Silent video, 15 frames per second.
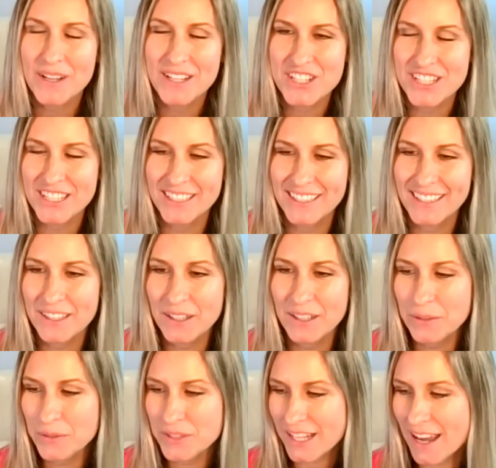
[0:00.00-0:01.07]
question.
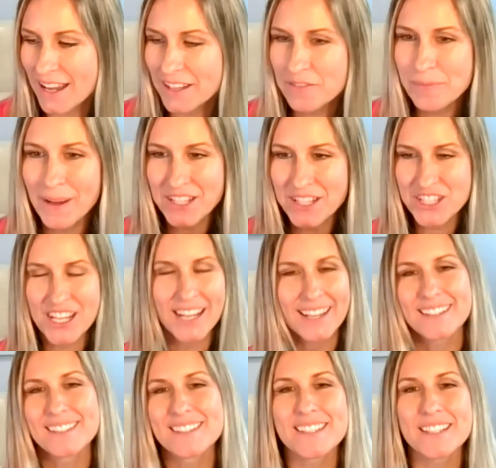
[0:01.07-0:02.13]
It was kind of by
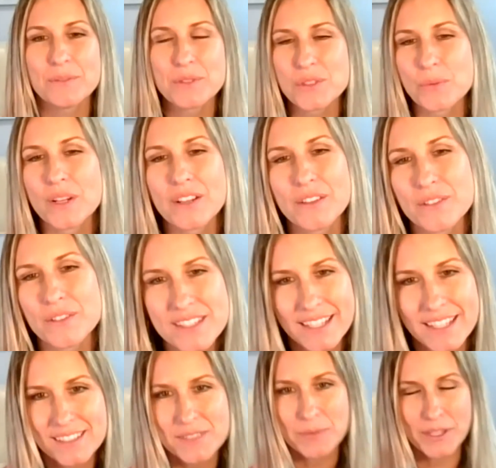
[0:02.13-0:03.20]
chance. It was one of those
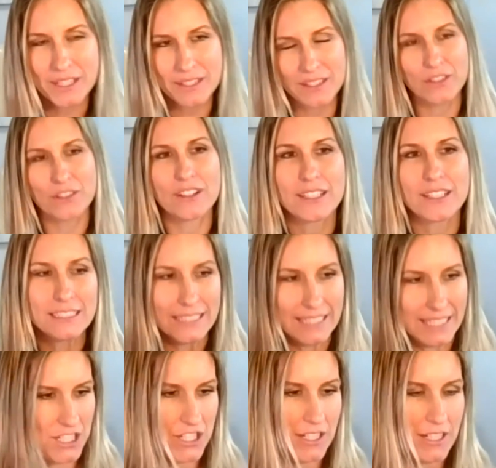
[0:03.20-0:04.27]
things when you're a
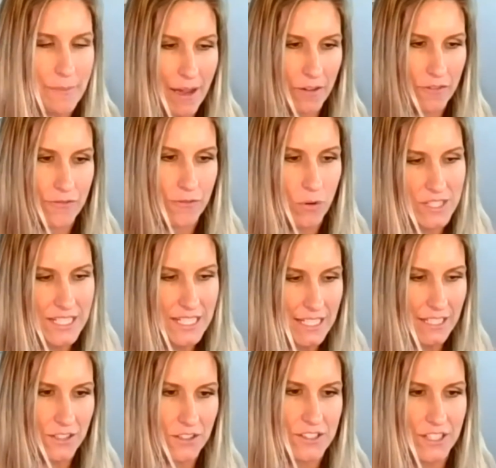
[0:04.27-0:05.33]
clinician. About
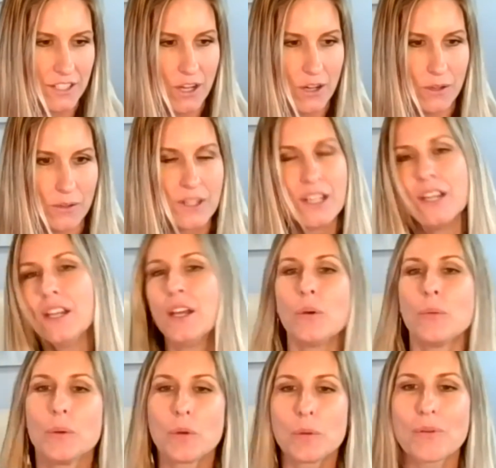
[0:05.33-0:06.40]
14 years ago,
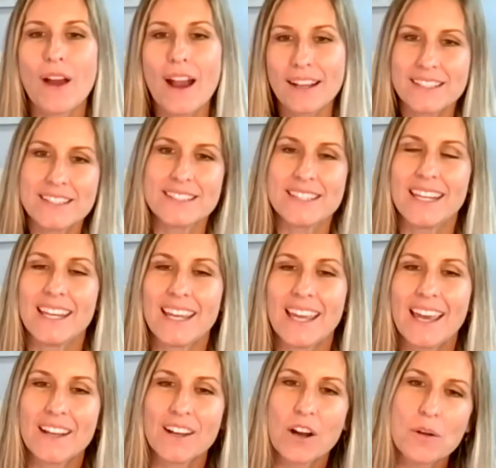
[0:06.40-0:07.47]
we were practicing,
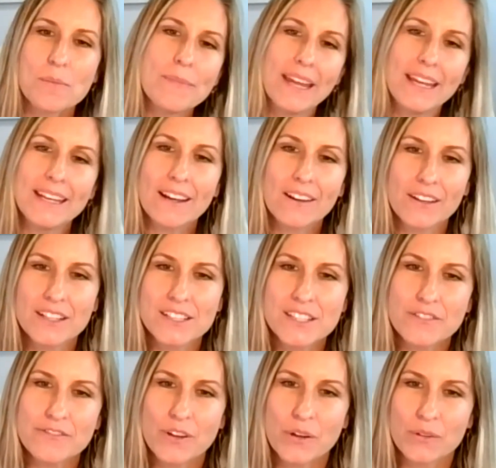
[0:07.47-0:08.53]
and our main areas
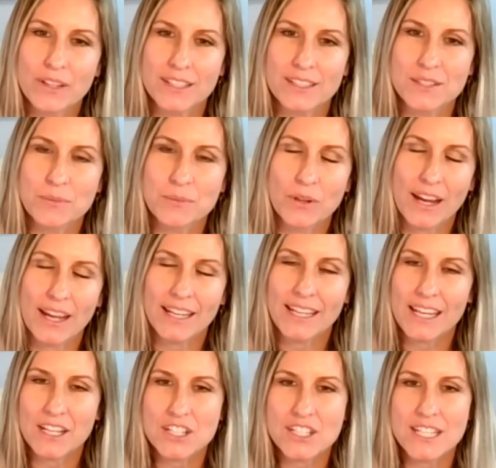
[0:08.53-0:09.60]
of focus were
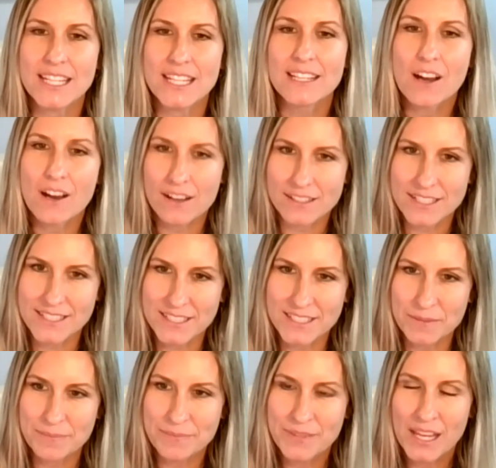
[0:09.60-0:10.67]
ADHD and
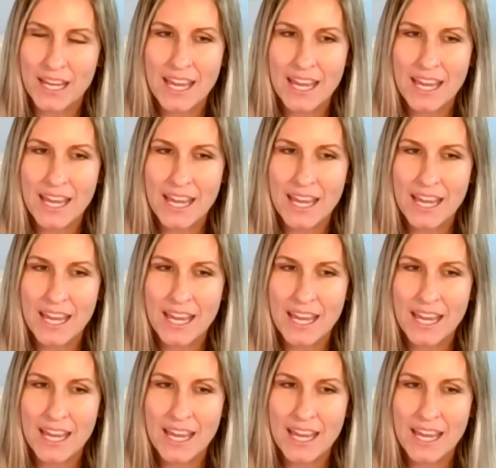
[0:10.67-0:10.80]
autism.